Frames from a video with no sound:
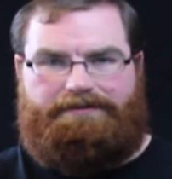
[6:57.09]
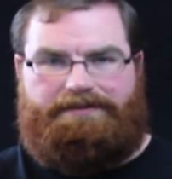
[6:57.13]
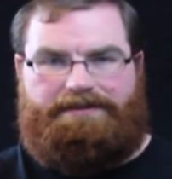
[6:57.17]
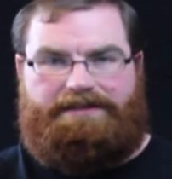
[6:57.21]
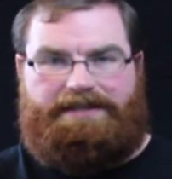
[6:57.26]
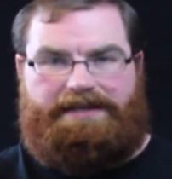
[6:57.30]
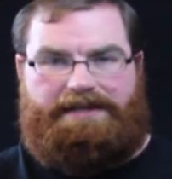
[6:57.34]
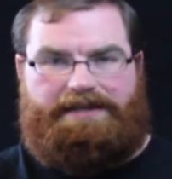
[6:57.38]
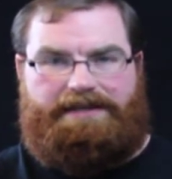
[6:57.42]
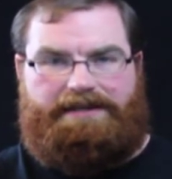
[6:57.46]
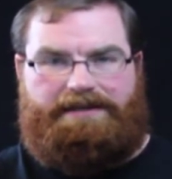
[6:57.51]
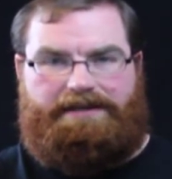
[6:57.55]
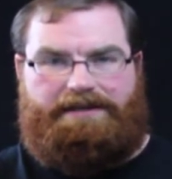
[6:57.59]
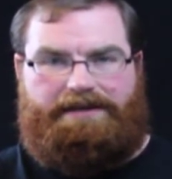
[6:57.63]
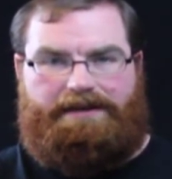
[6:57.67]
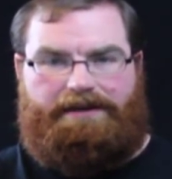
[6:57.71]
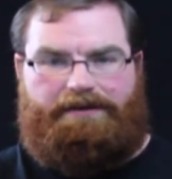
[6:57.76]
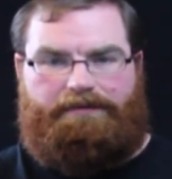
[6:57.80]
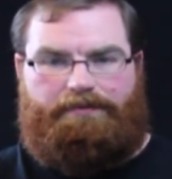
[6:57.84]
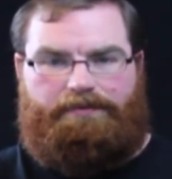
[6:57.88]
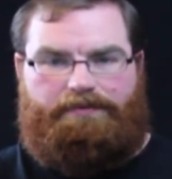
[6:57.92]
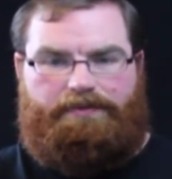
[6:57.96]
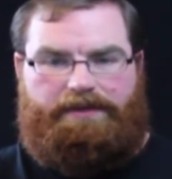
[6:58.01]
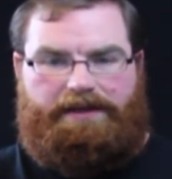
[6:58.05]

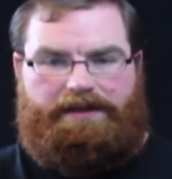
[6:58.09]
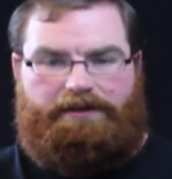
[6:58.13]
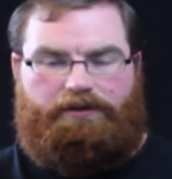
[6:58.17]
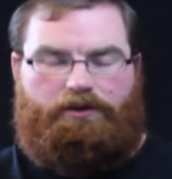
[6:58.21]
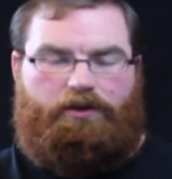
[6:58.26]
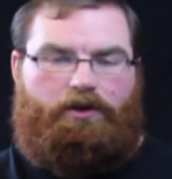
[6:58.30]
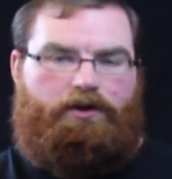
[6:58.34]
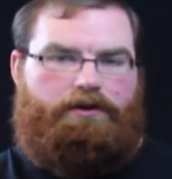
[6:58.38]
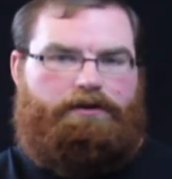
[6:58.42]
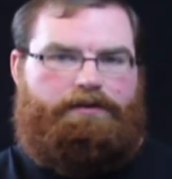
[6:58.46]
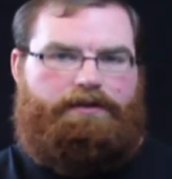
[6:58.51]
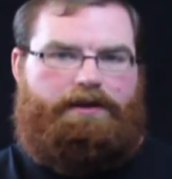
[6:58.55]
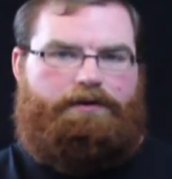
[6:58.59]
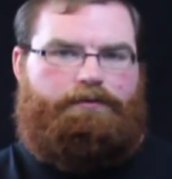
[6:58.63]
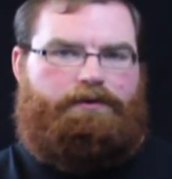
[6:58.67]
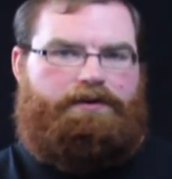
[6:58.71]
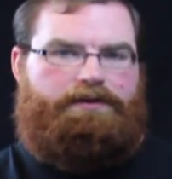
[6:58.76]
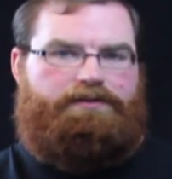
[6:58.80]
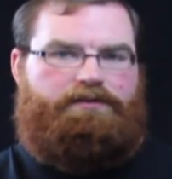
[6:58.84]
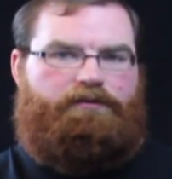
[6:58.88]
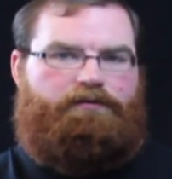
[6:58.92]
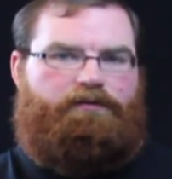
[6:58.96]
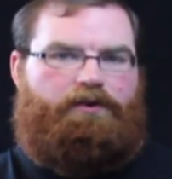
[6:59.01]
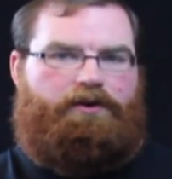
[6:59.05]
the longer they were
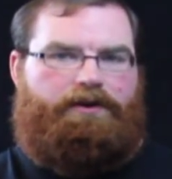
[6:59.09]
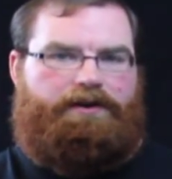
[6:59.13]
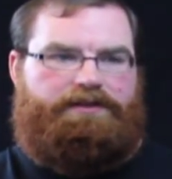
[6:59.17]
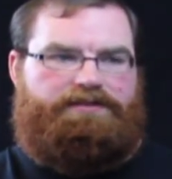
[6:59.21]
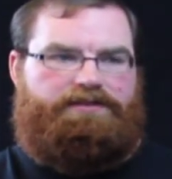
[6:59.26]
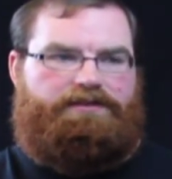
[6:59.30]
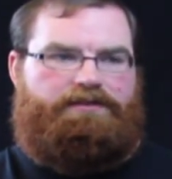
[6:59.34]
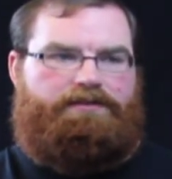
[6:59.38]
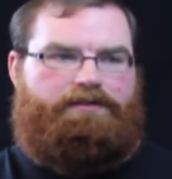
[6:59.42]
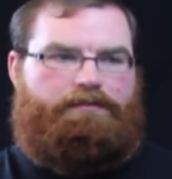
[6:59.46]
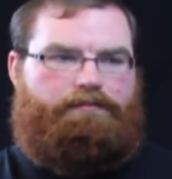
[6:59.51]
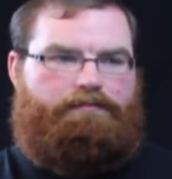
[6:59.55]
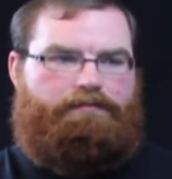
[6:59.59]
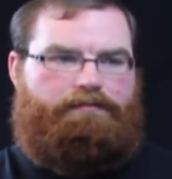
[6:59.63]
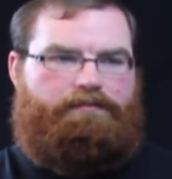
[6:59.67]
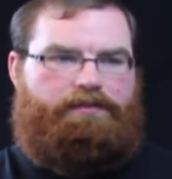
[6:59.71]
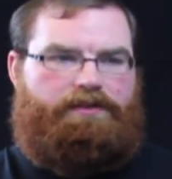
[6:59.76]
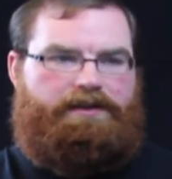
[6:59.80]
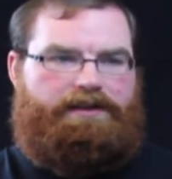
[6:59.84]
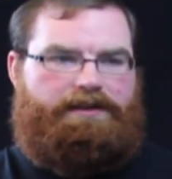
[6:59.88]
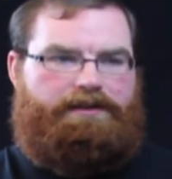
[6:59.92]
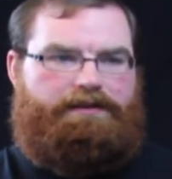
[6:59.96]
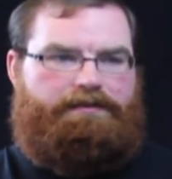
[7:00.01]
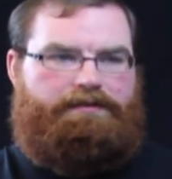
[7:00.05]
in the forest,
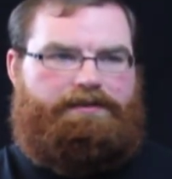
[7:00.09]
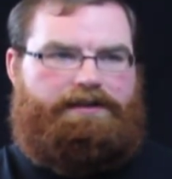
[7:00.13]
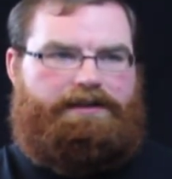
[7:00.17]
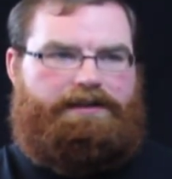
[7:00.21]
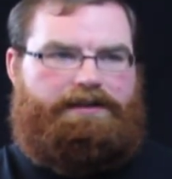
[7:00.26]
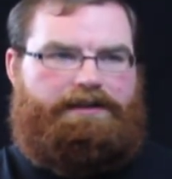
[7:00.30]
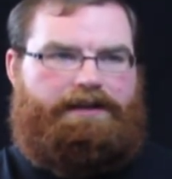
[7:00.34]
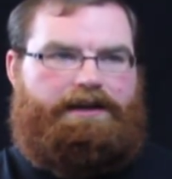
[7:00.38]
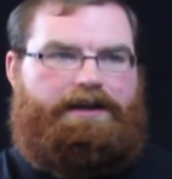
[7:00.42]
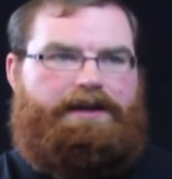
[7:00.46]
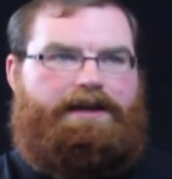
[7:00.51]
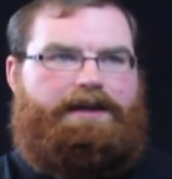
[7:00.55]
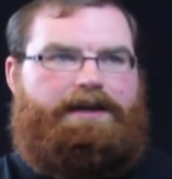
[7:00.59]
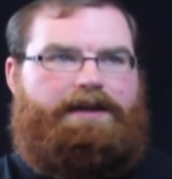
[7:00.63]
the